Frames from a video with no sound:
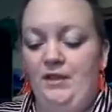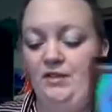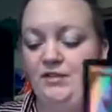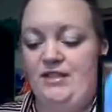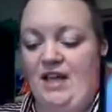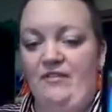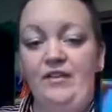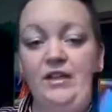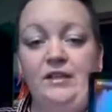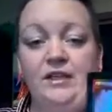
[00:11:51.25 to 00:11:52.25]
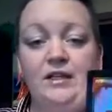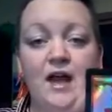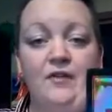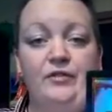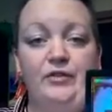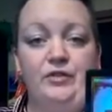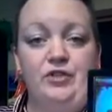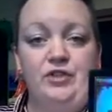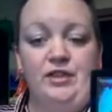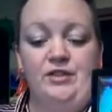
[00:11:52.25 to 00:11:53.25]
there's definitely an
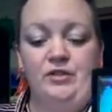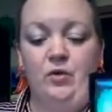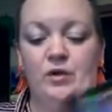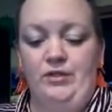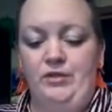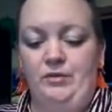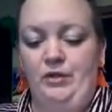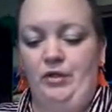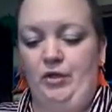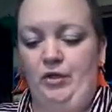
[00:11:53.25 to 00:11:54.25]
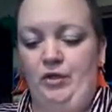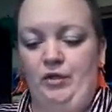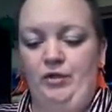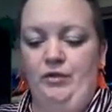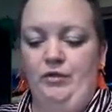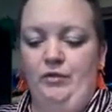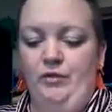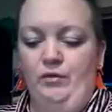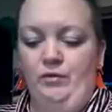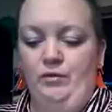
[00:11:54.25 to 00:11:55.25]
evolution that's going to occur
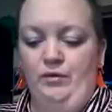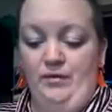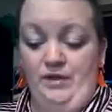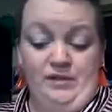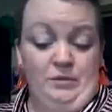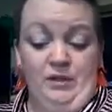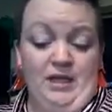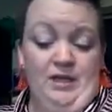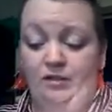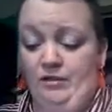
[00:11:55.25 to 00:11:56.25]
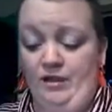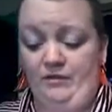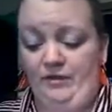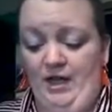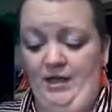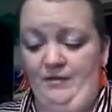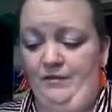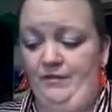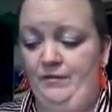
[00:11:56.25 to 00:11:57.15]
this week in your love life.